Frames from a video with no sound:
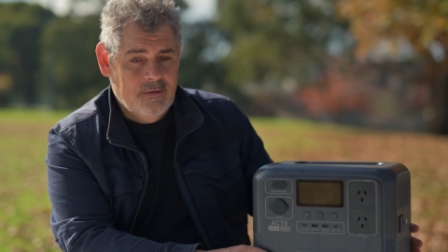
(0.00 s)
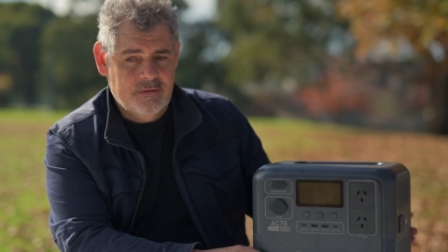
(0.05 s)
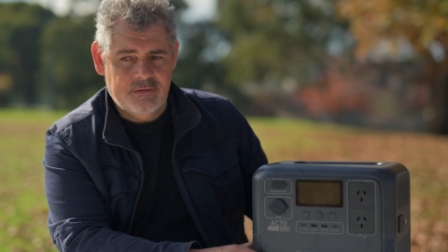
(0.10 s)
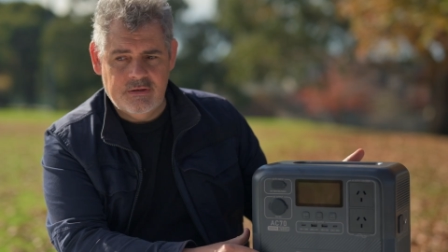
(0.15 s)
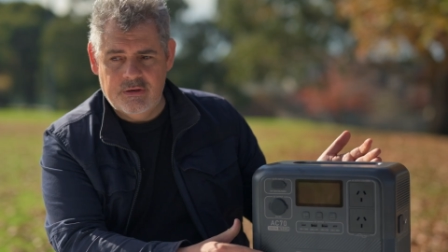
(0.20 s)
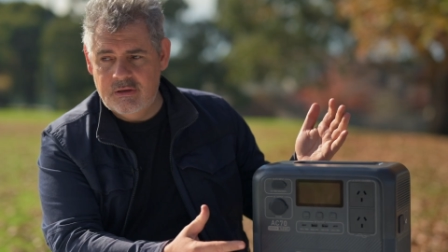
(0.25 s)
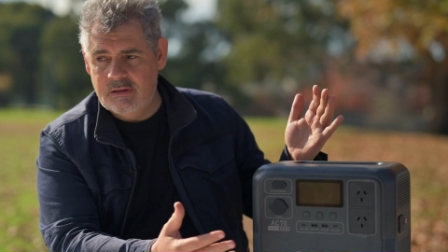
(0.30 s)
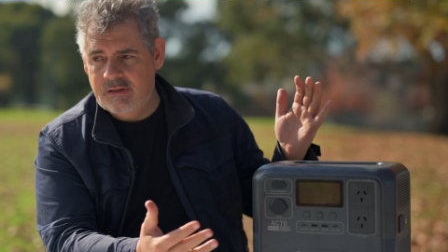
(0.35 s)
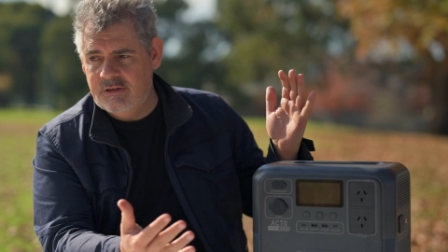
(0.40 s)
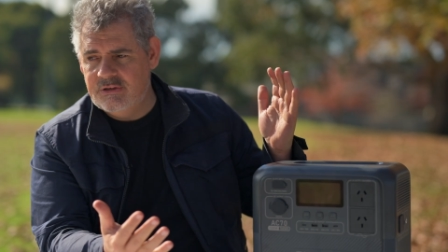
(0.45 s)

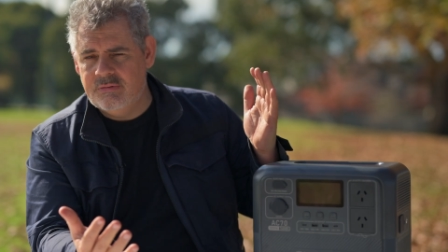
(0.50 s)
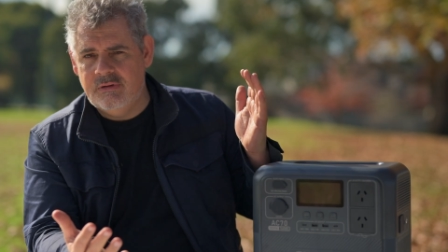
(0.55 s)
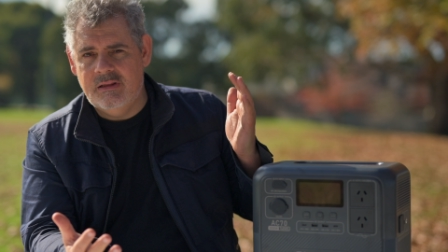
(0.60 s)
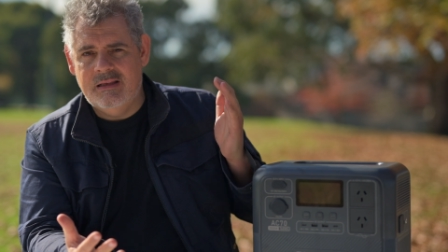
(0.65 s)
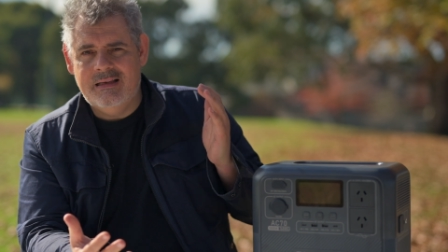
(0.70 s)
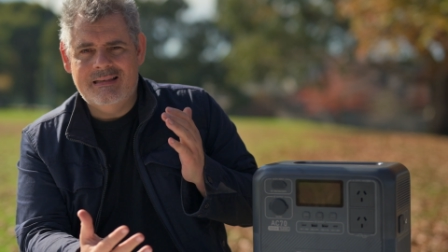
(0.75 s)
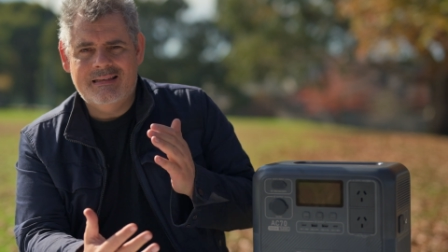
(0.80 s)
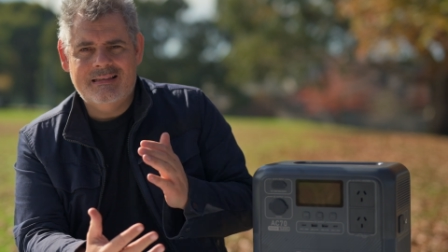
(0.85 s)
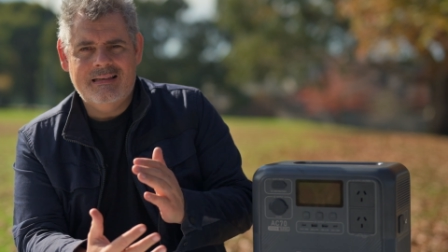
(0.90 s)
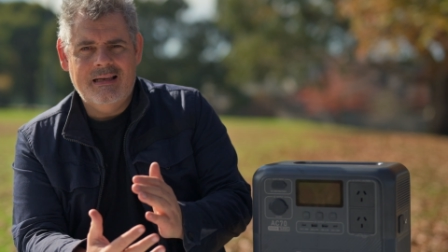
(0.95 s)
So you
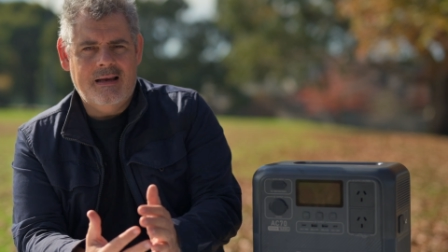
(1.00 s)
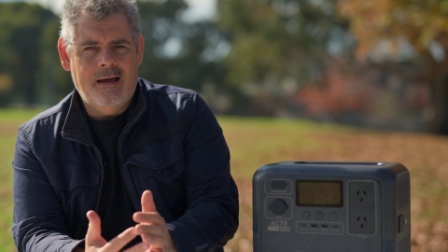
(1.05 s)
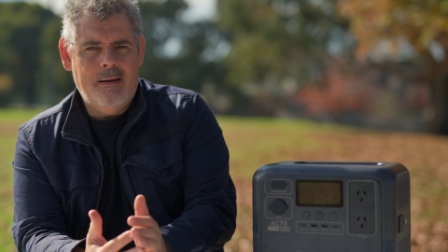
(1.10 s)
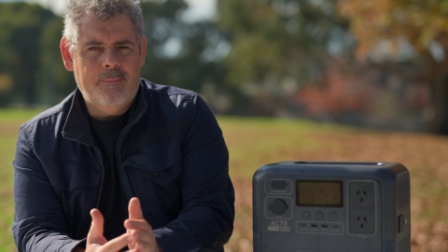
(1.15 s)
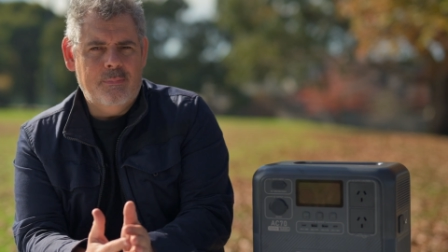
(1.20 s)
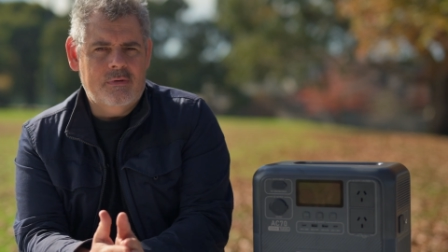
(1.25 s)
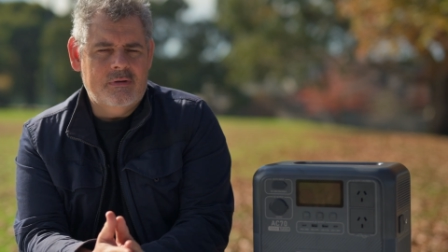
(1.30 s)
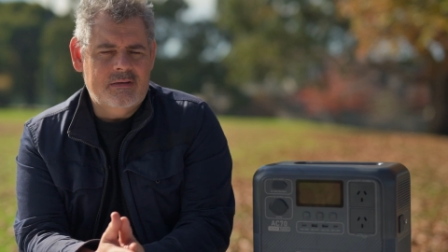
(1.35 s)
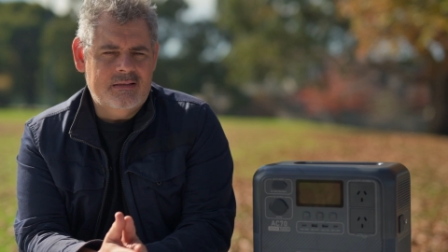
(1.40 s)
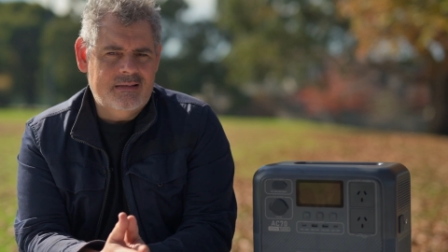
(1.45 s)
literally set
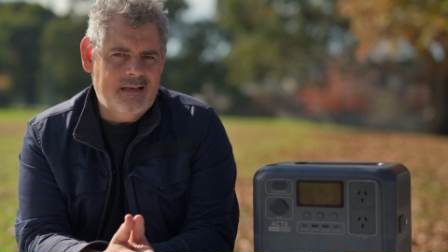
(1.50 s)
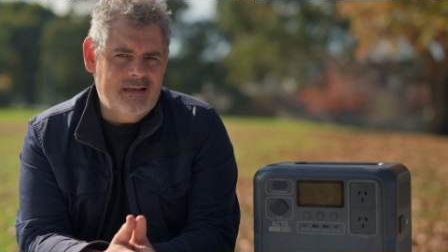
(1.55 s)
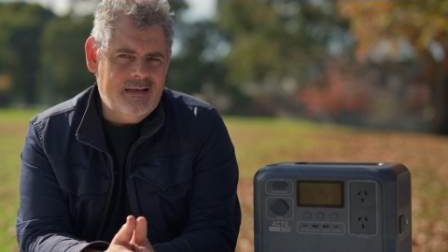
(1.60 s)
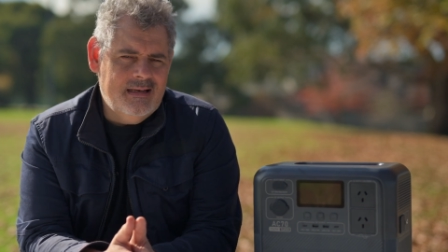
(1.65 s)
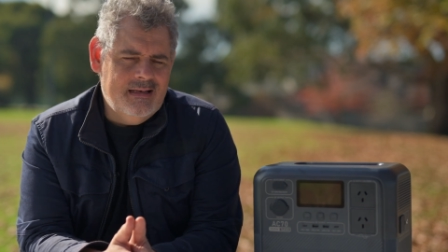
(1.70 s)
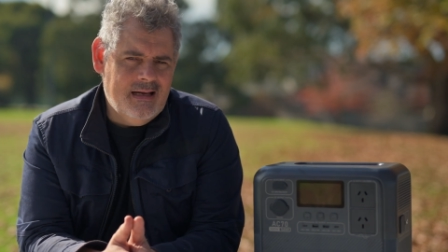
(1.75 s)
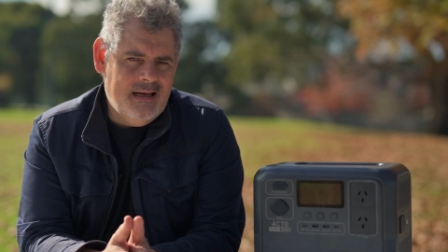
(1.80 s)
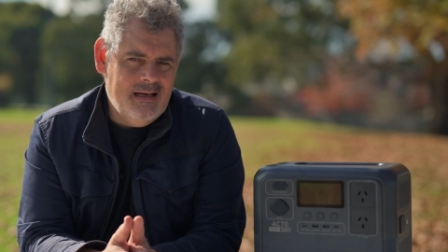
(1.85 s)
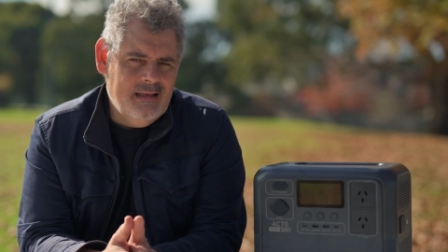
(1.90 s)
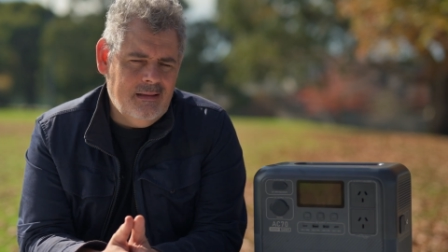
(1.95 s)
up on a
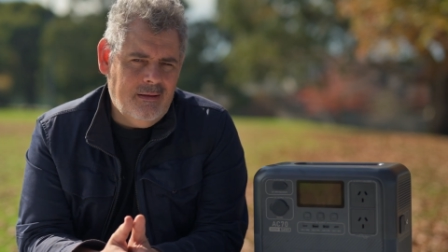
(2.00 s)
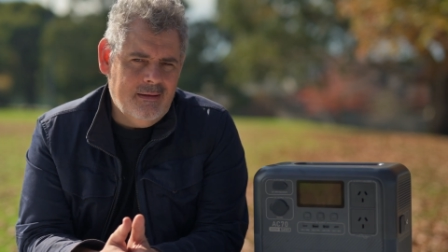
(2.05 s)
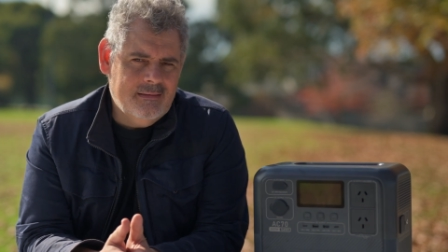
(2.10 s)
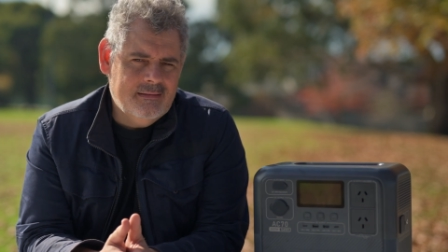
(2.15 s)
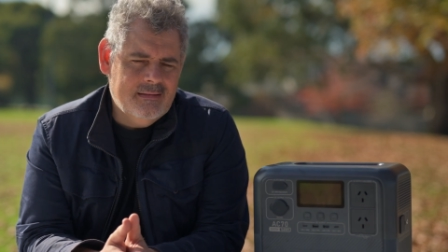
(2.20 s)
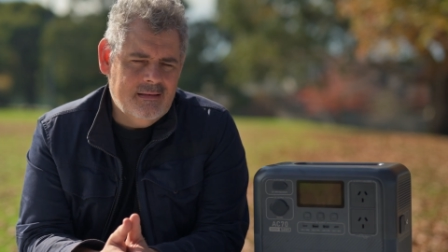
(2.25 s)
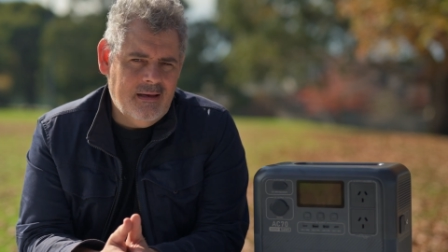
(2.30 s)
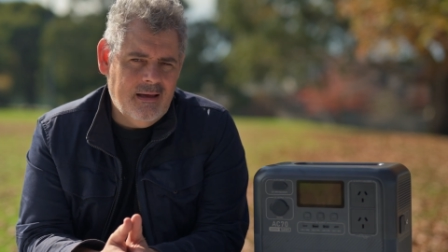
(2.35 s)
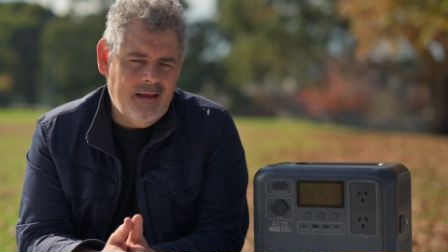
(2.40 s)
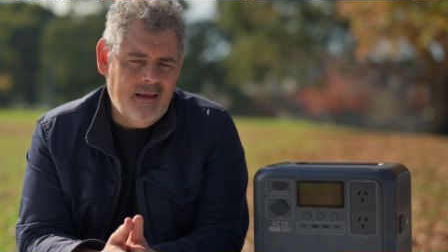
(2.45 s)
sunny day like
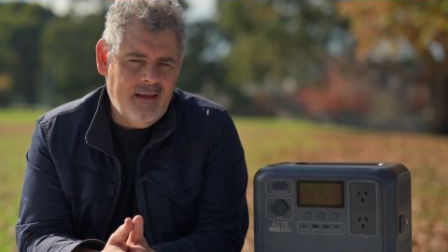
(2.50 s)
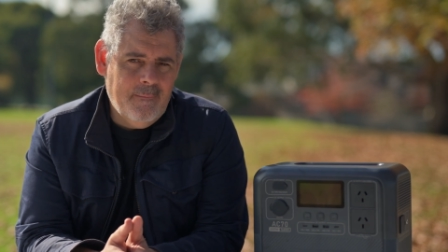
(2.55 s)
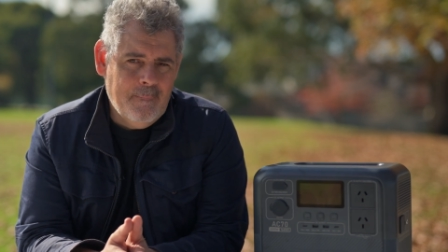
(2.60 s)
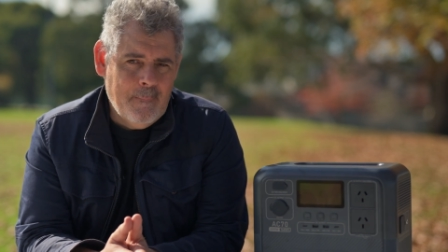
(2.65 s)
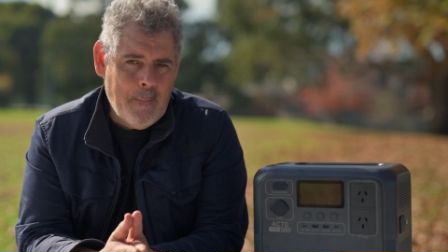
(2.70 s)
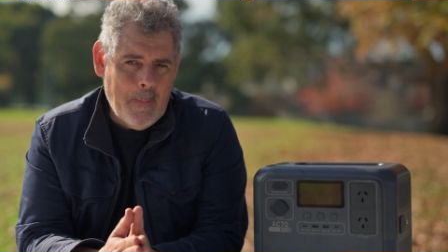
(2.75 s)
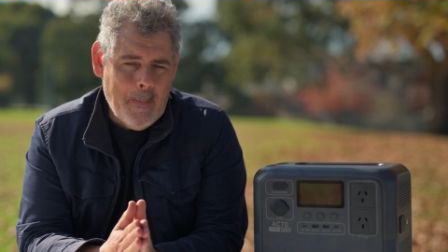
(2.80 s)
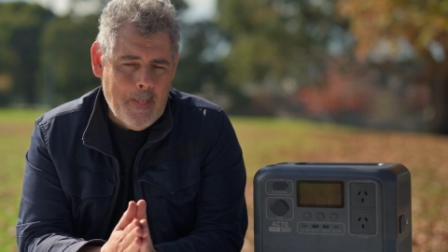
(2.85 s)
today